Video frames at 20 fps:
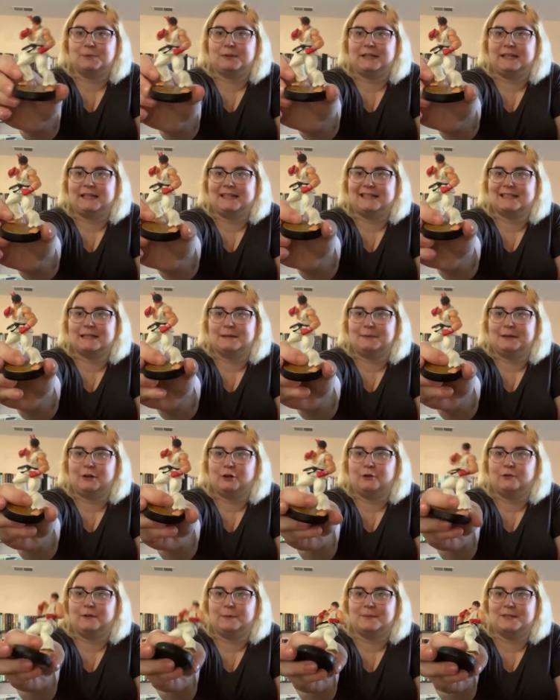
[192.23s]
please let me
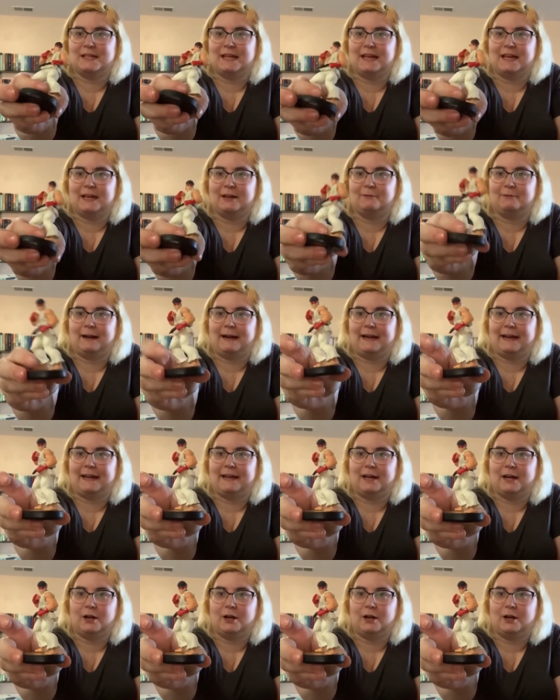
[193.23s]
know if I'm saying it right.